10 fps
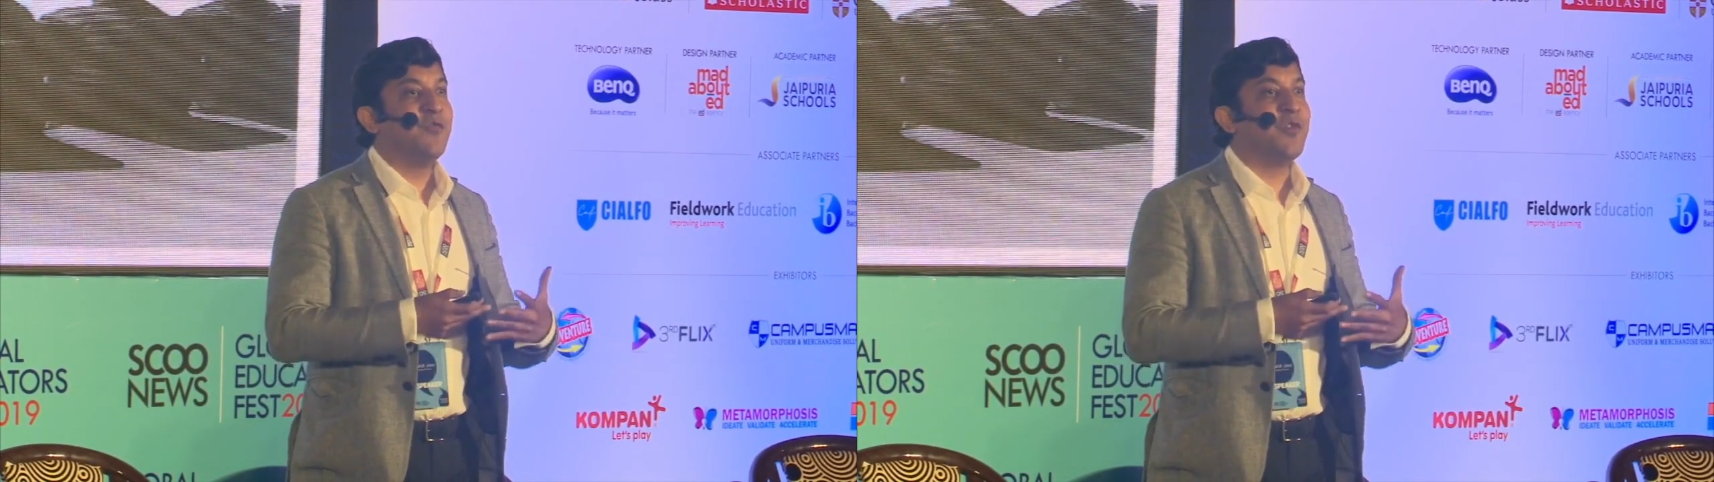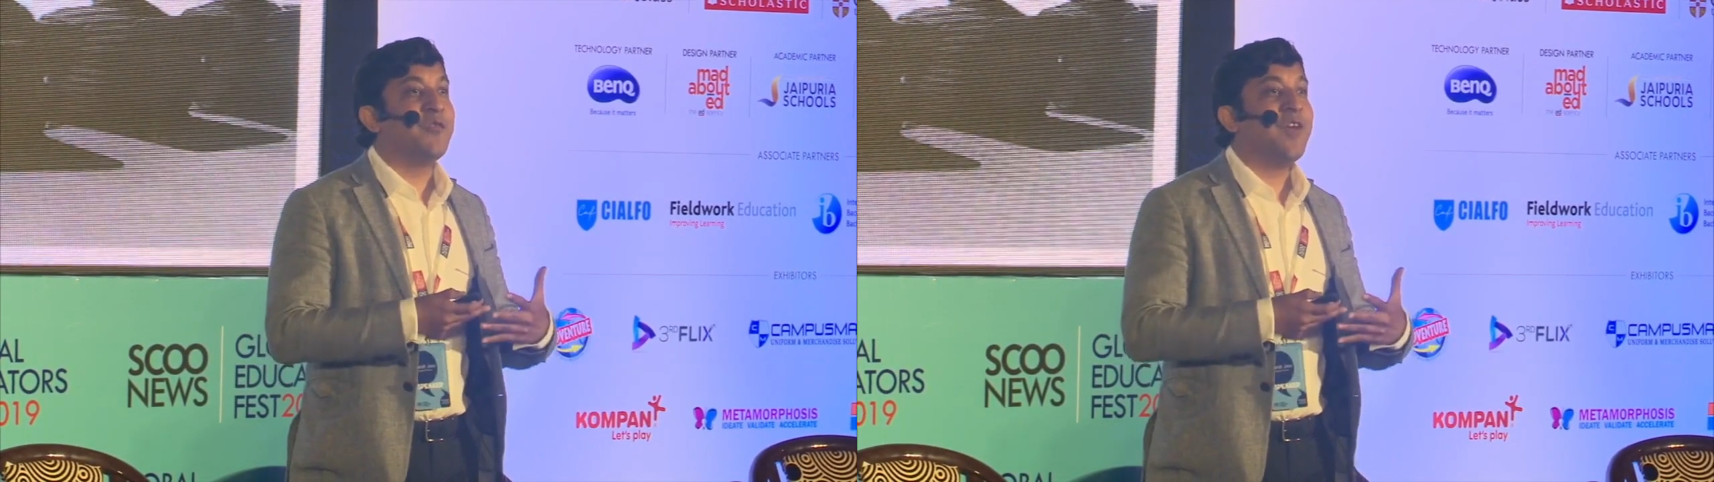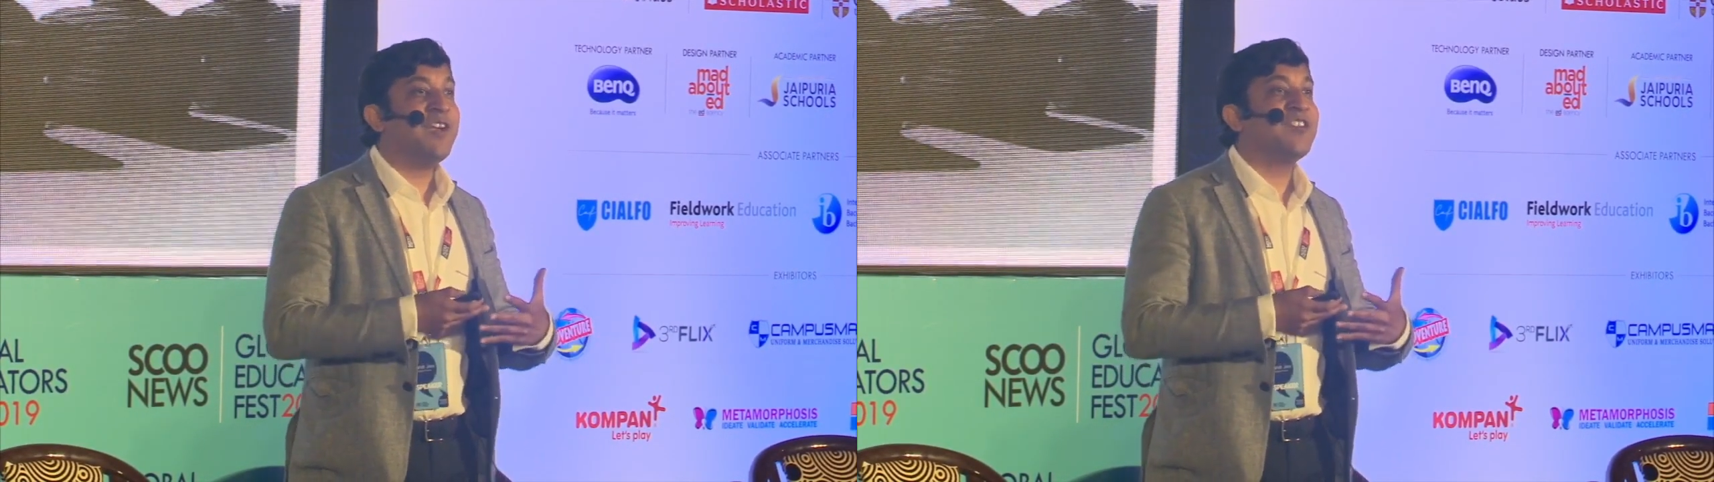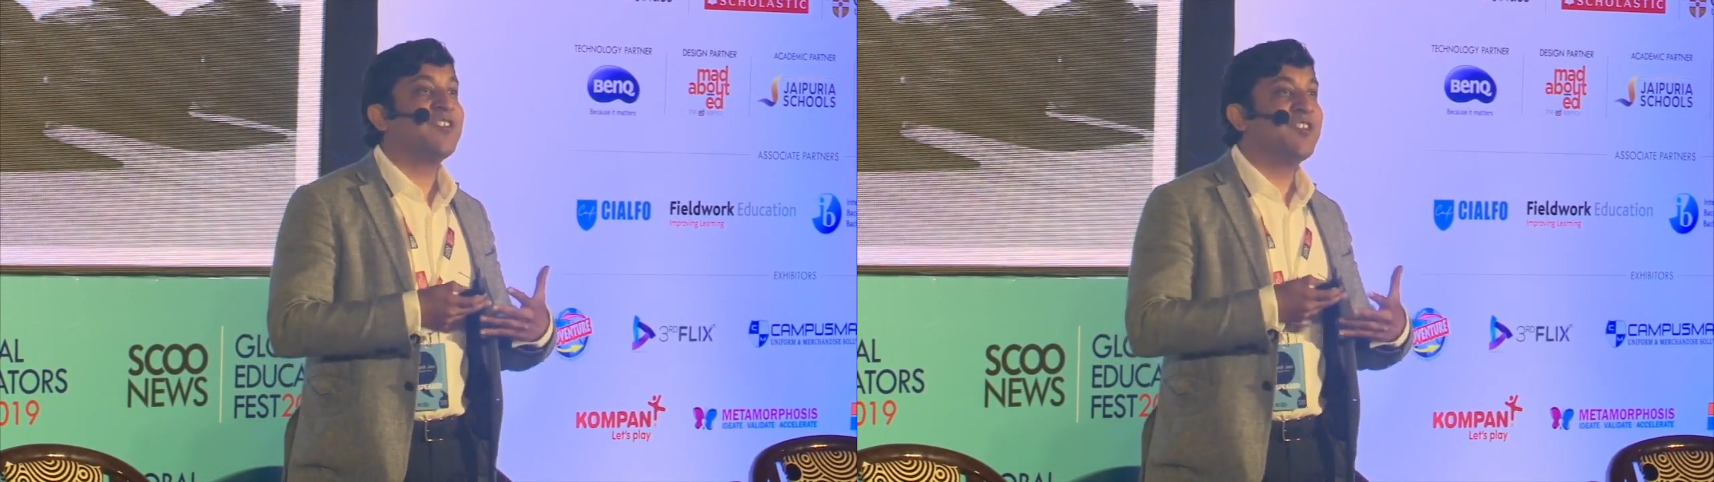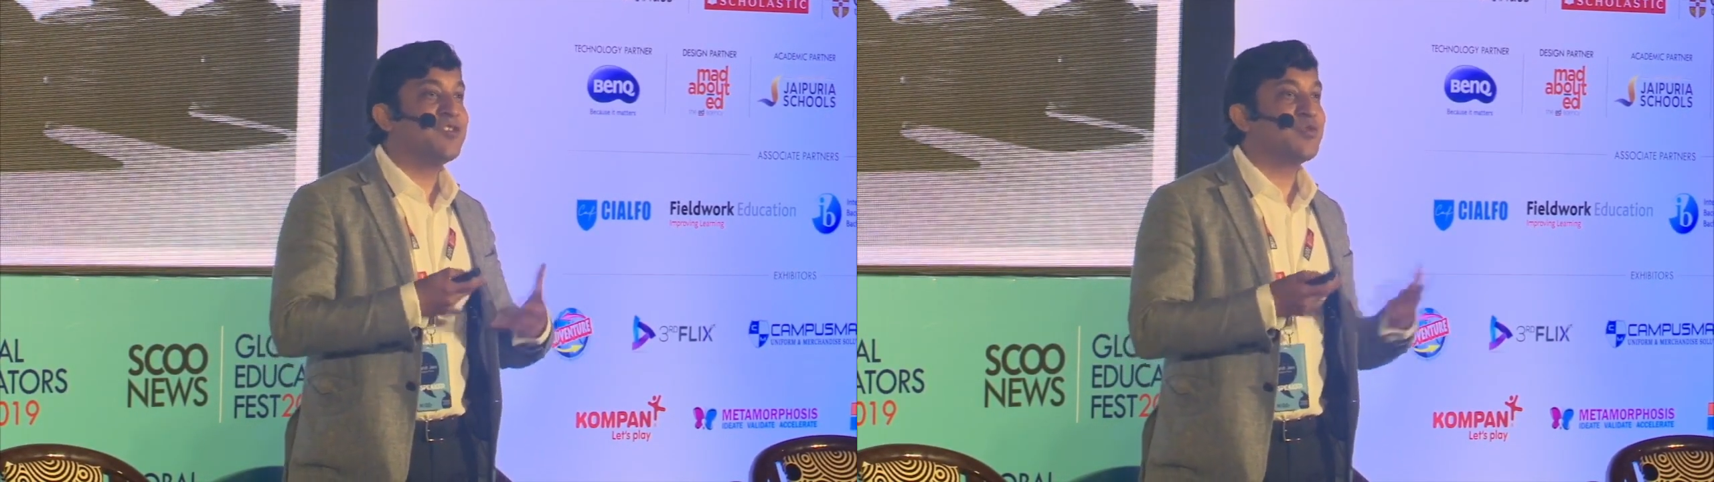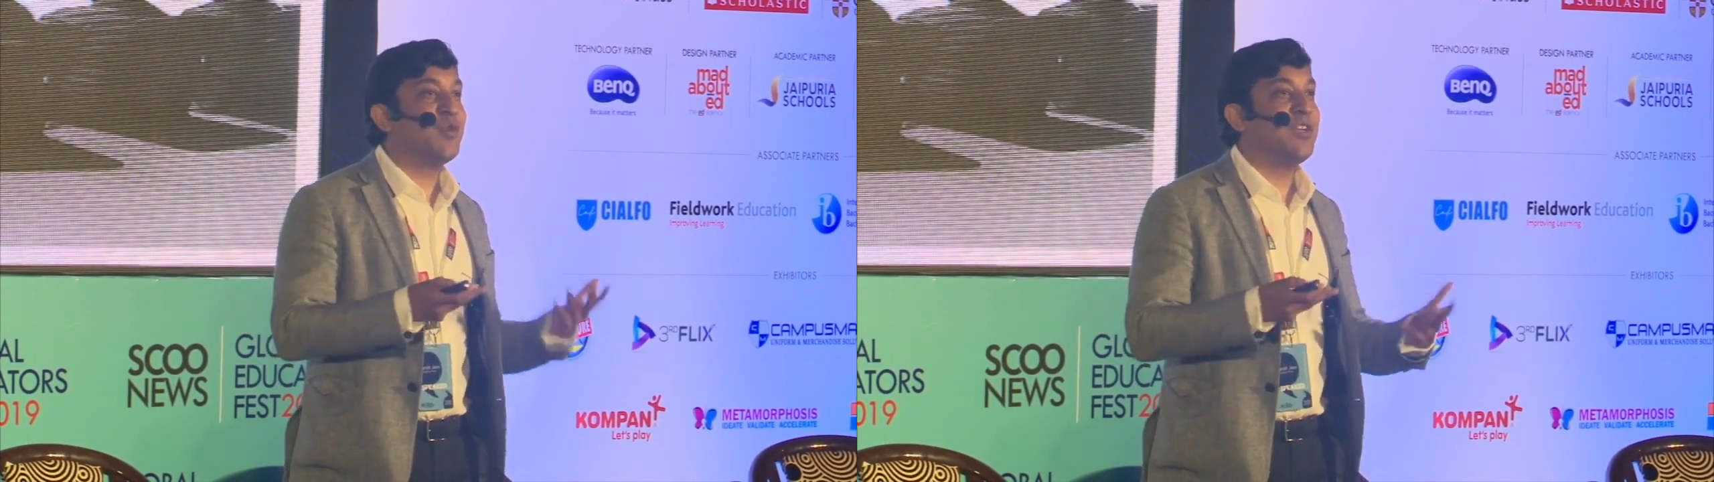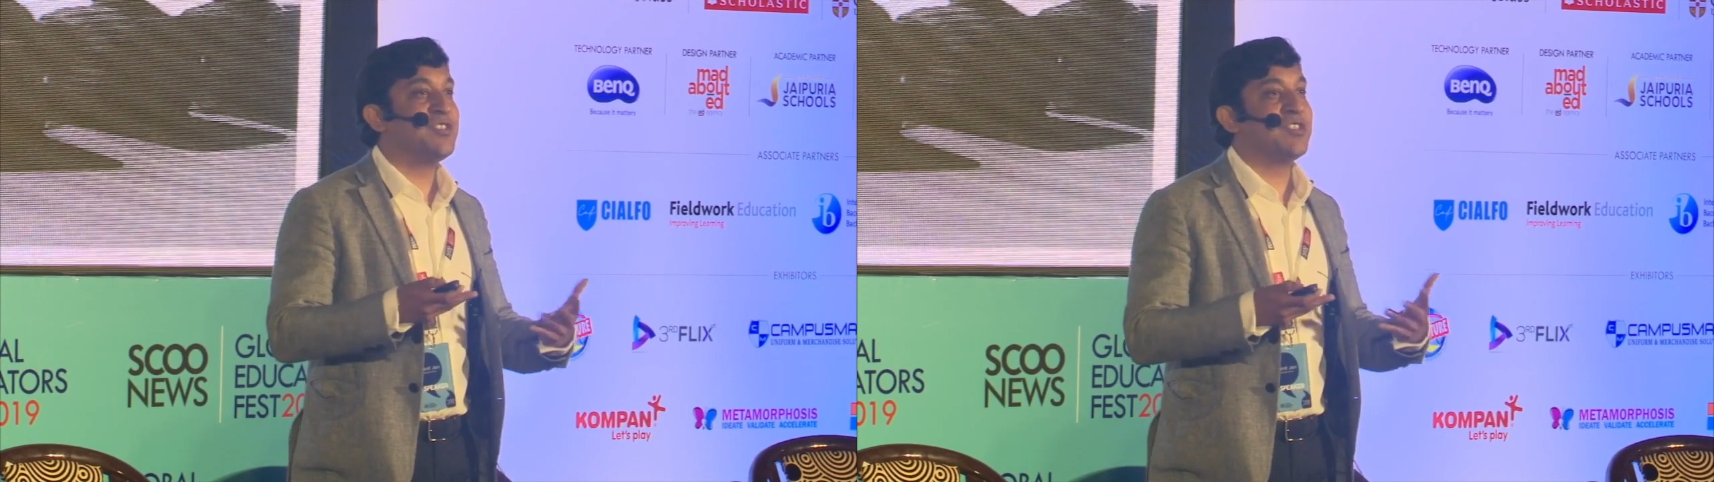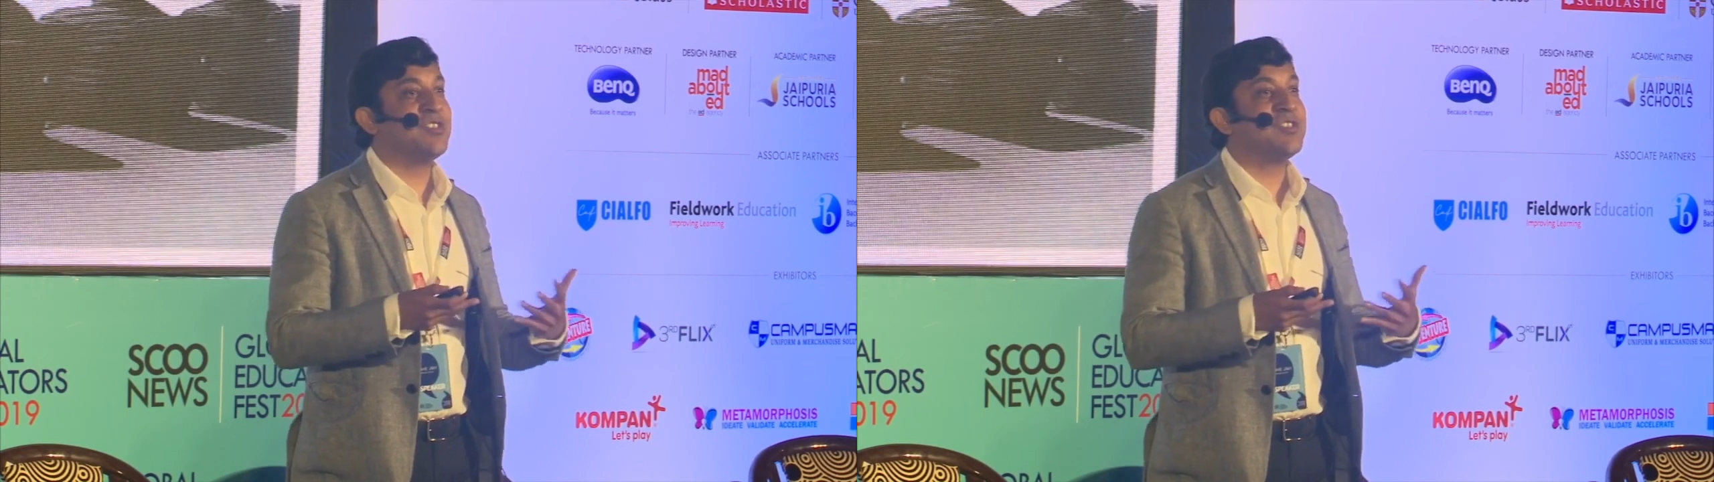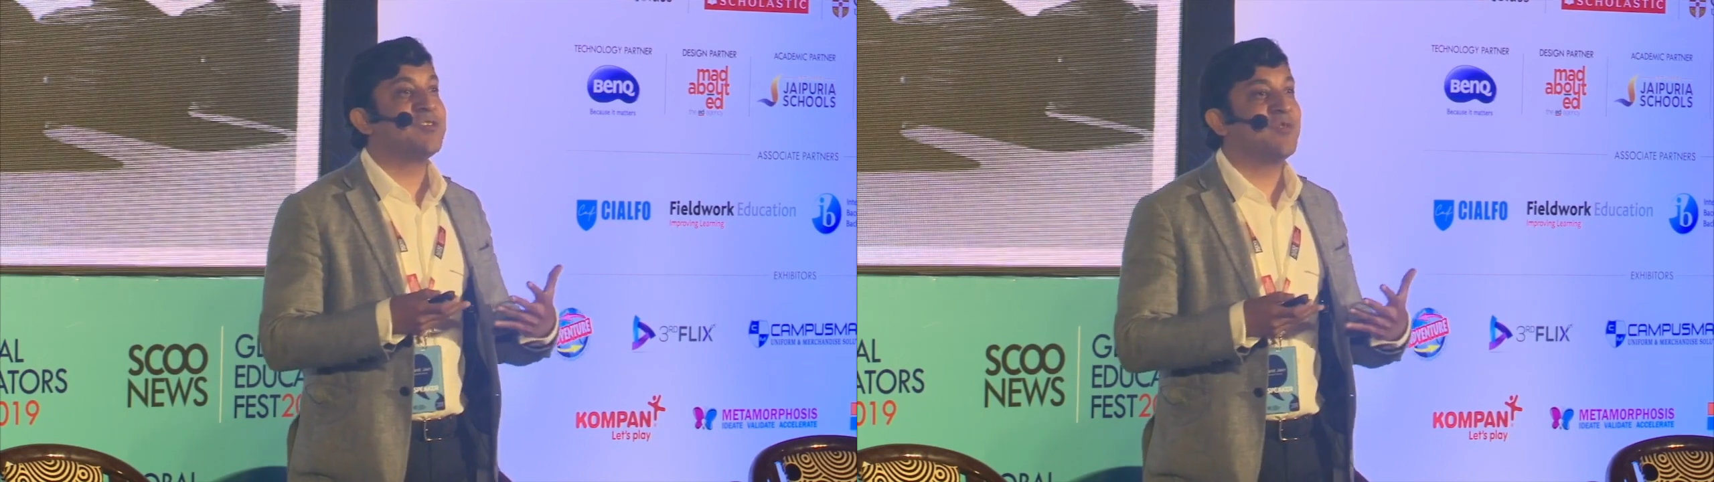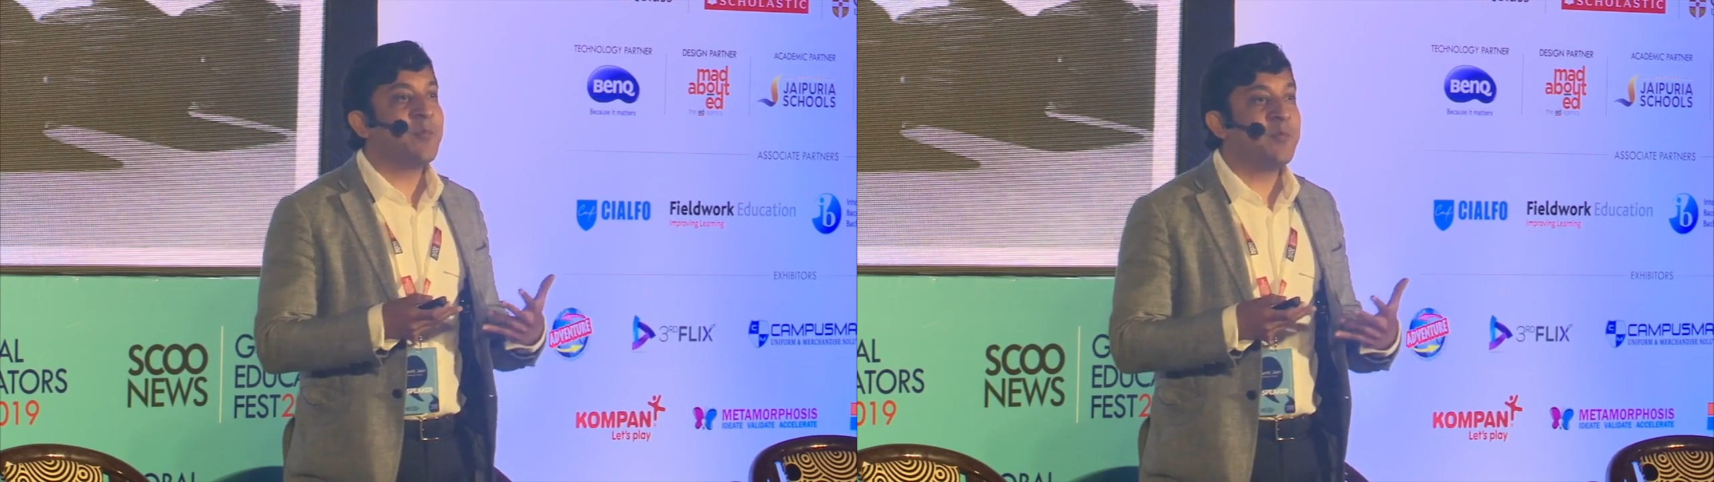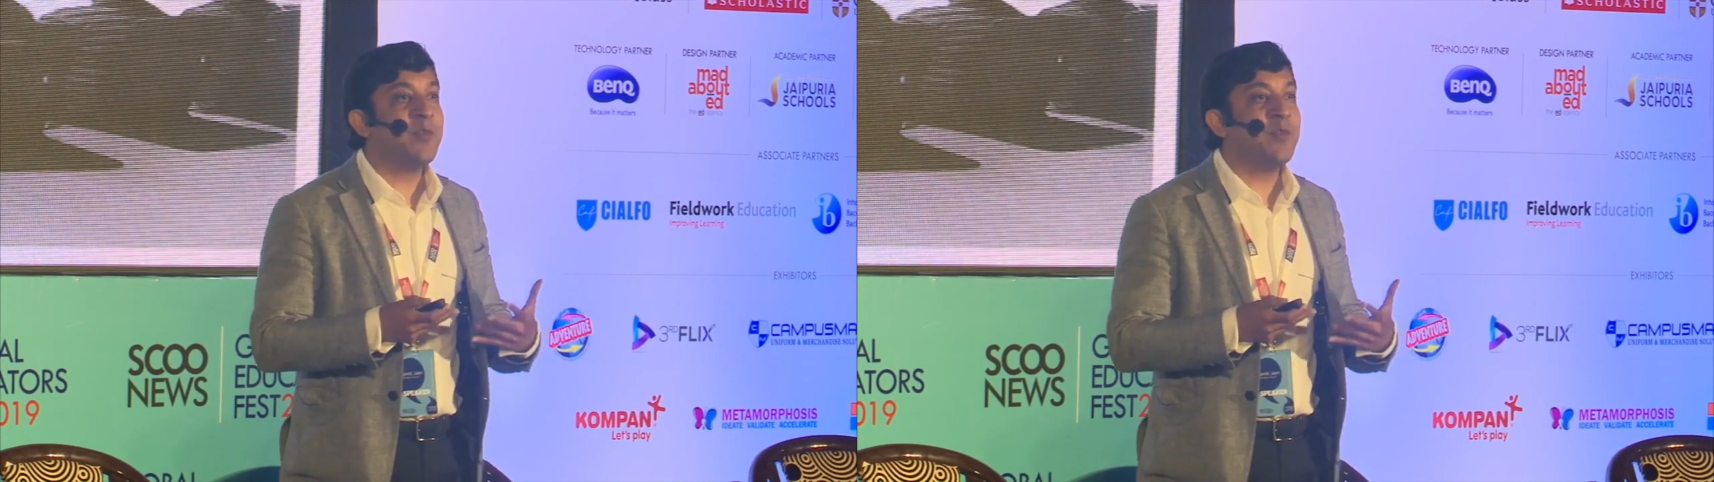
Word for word: we've had situations where